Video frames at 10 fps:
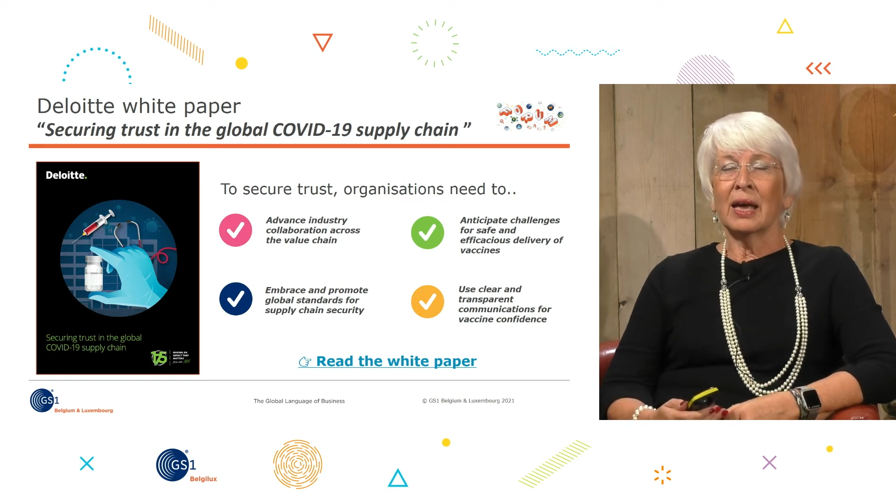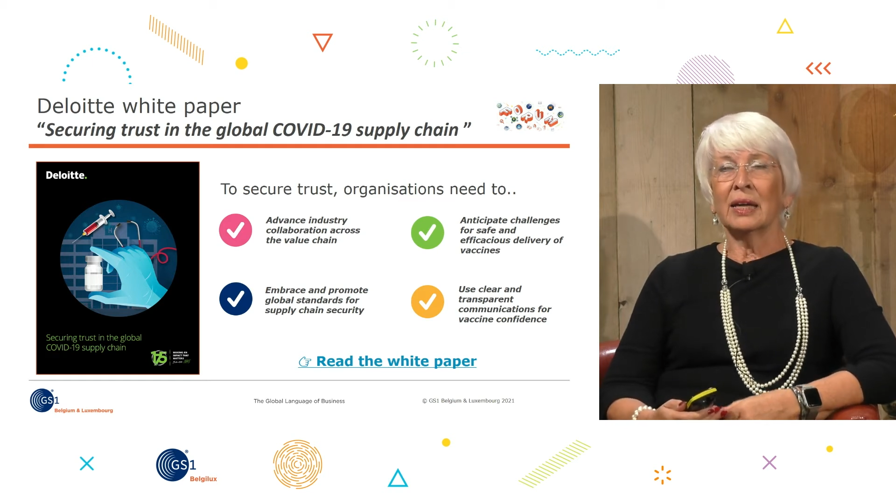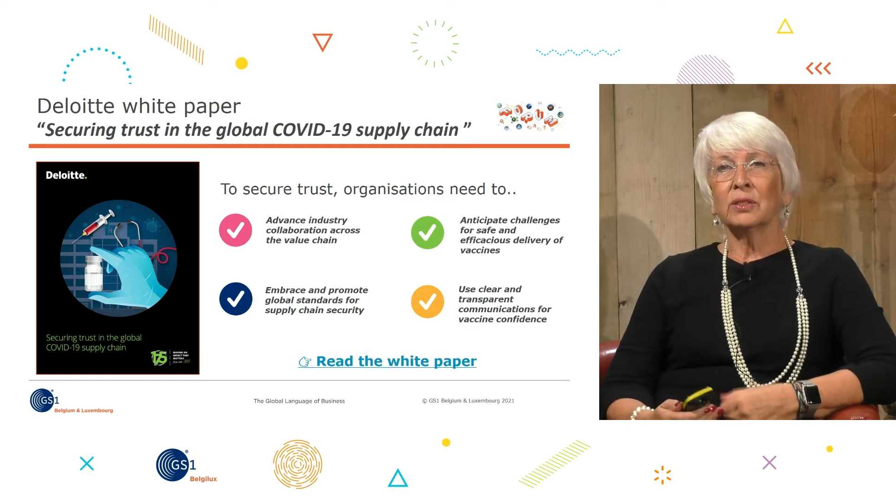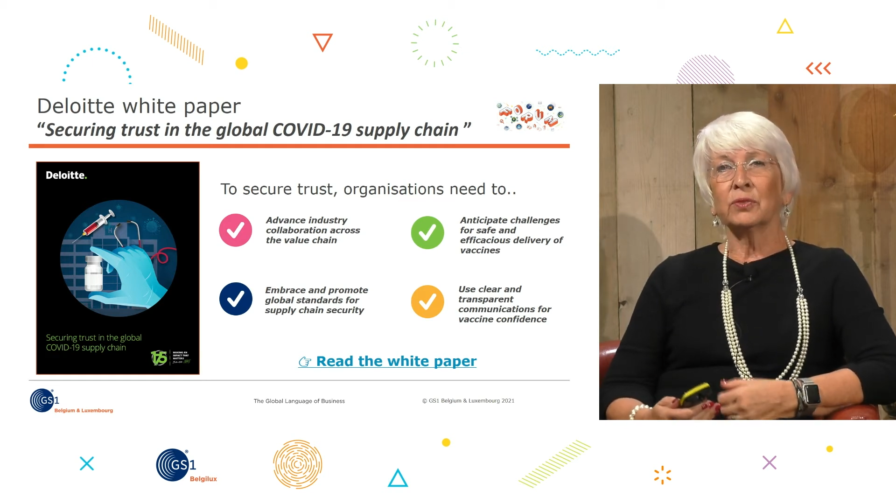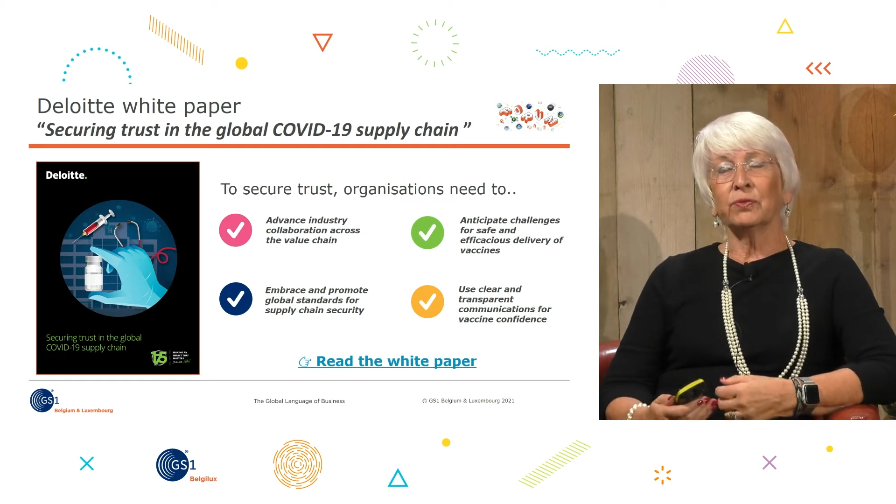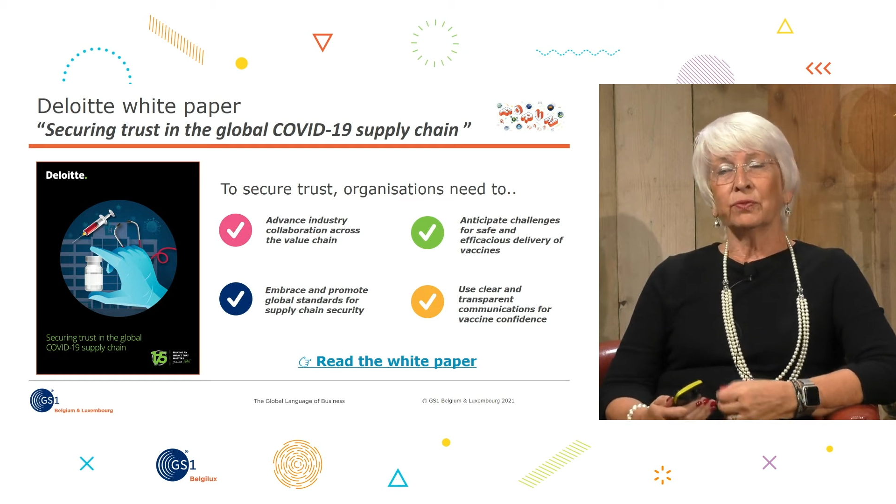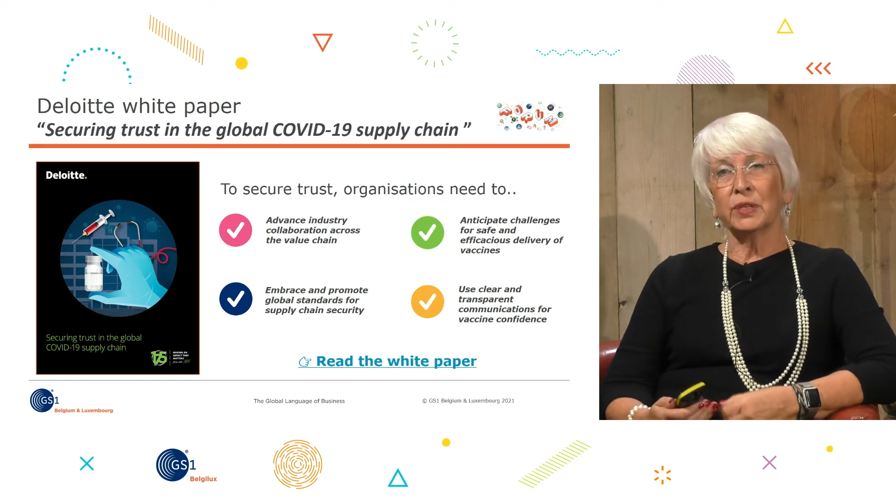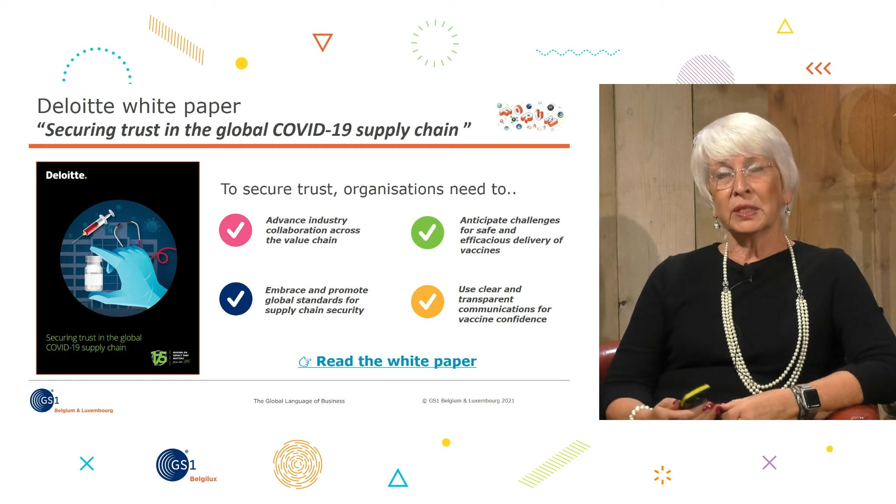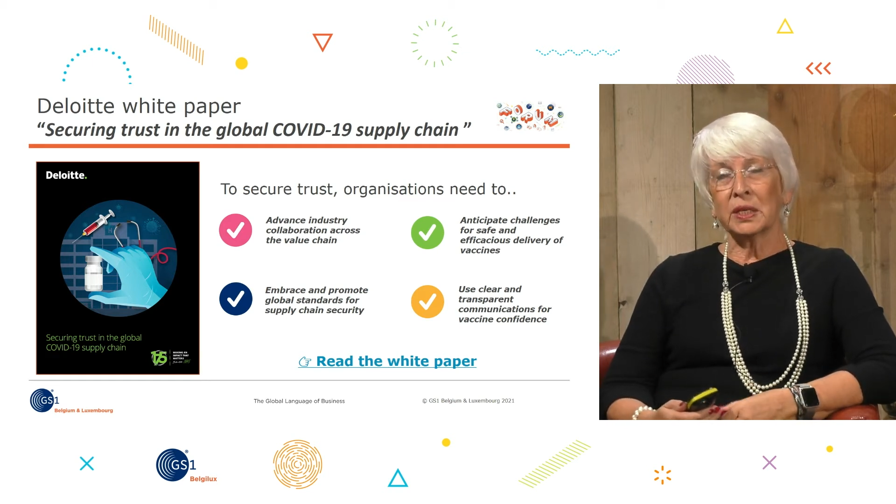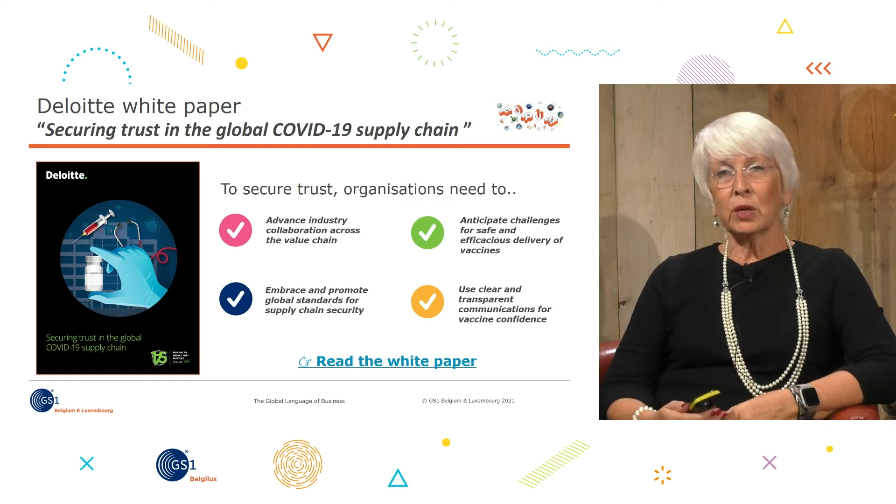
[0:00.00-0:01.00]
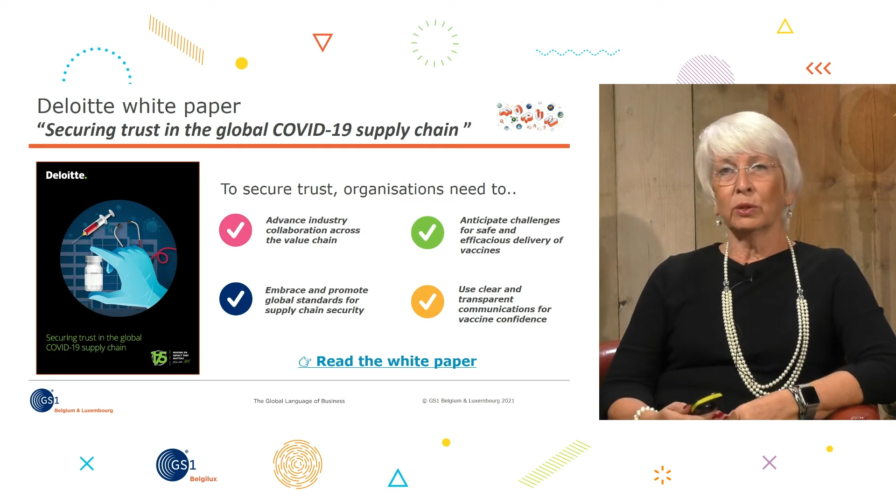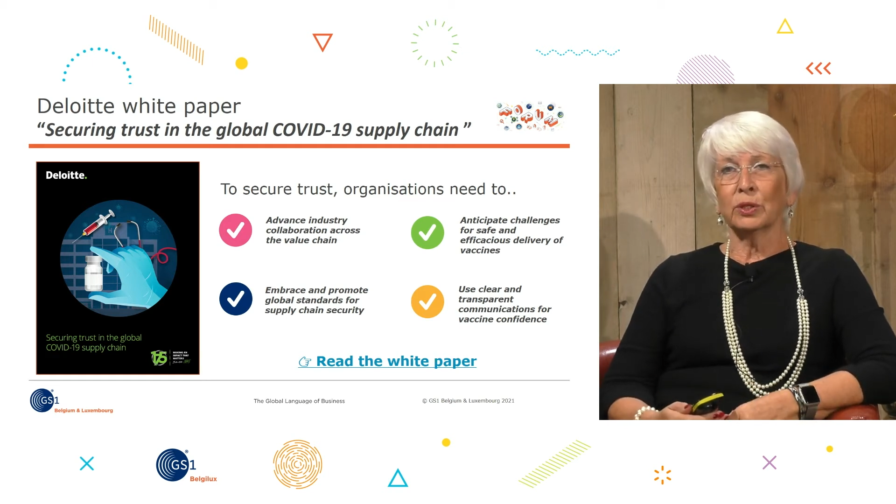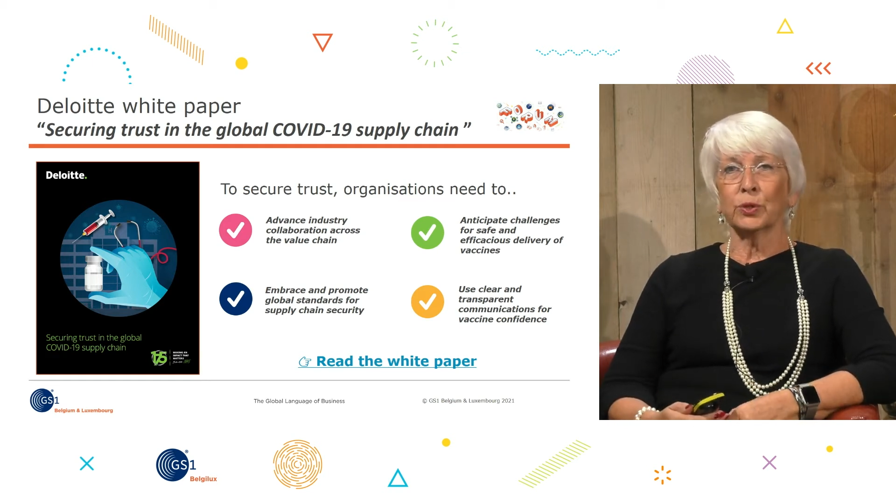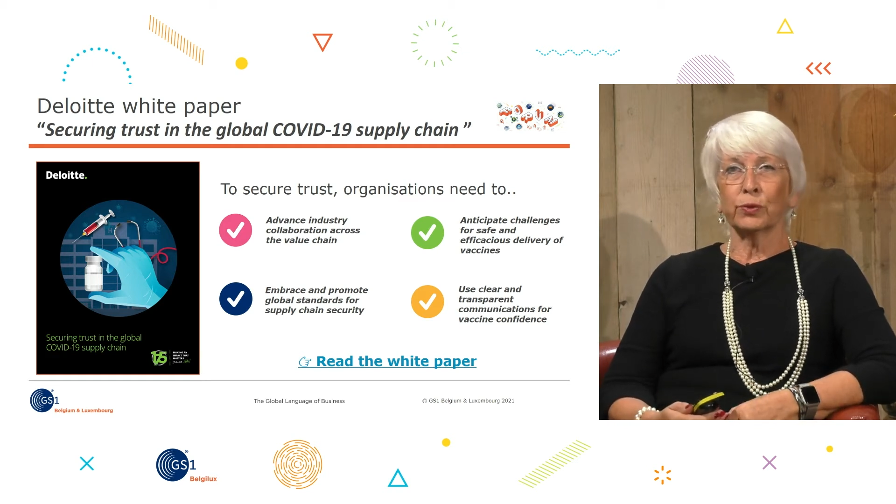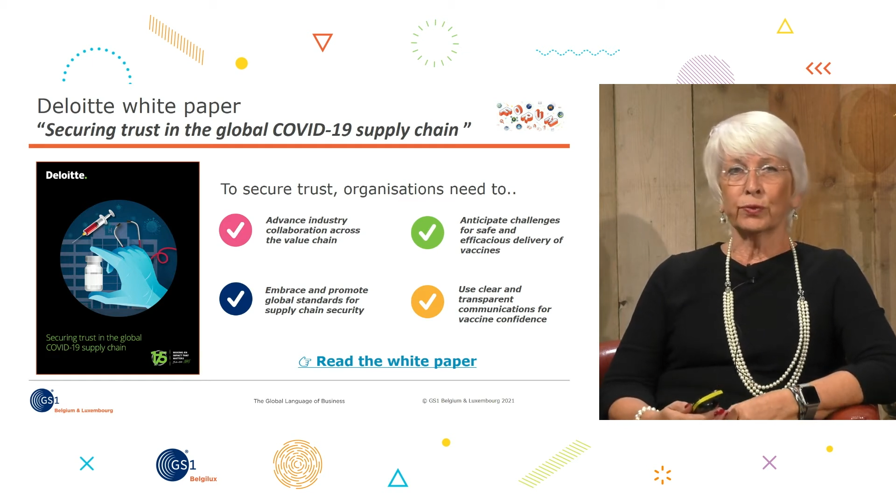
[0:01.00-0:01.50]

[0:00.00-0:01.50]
And we see also,